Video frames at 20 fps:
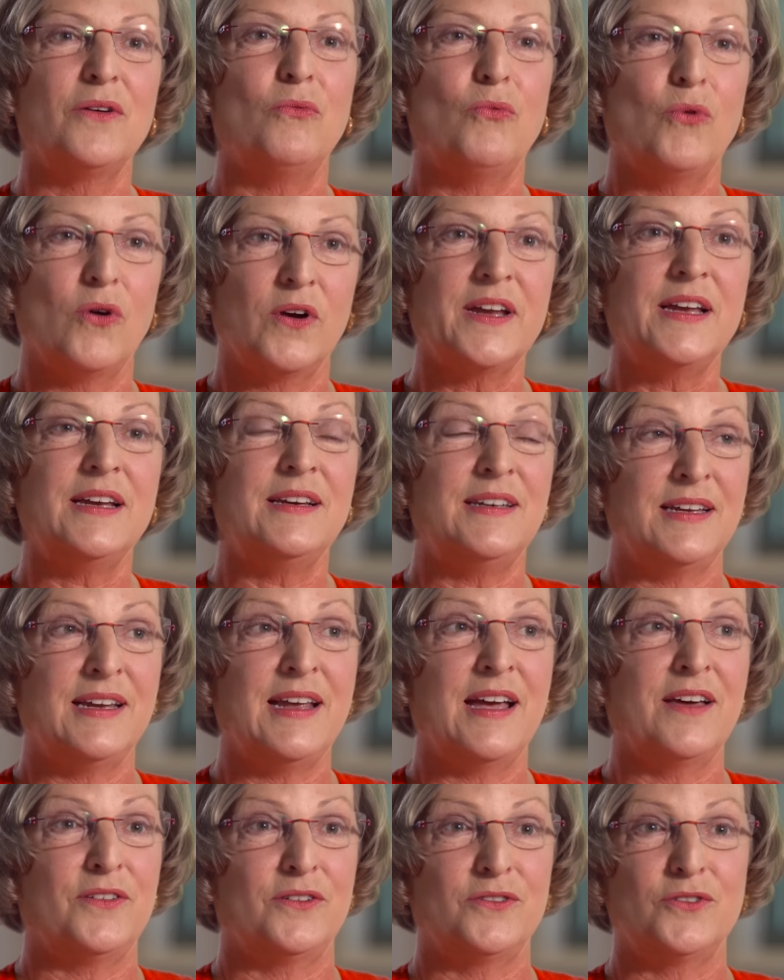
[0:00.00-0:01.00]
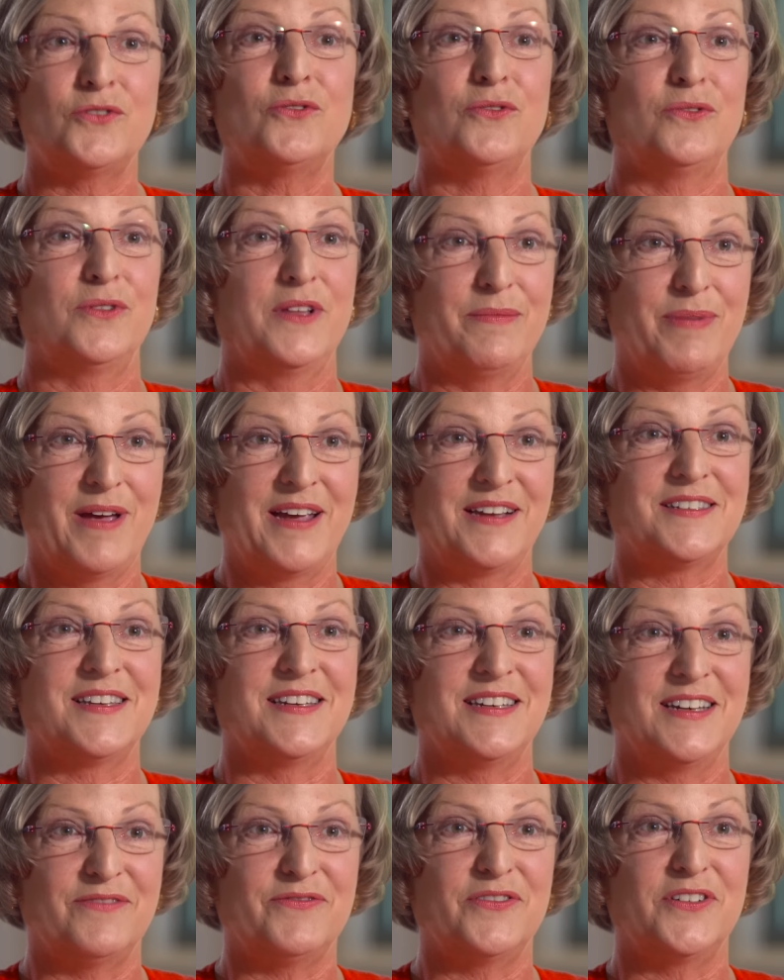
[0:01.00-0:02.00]
Working together truly makes a
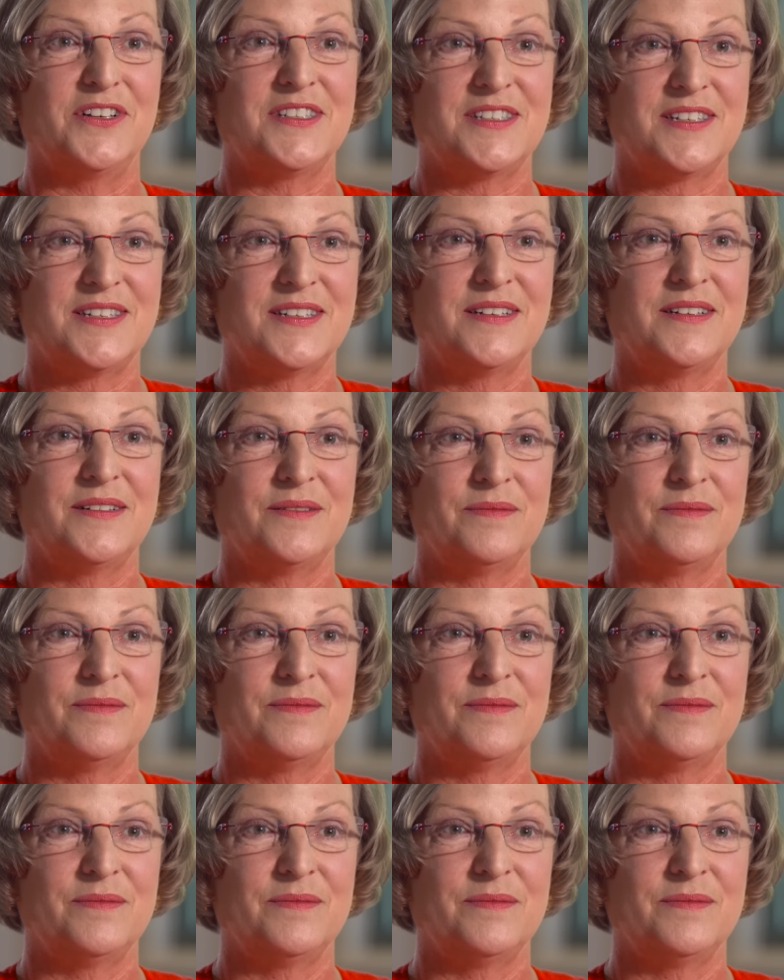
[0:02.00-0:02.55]
difference.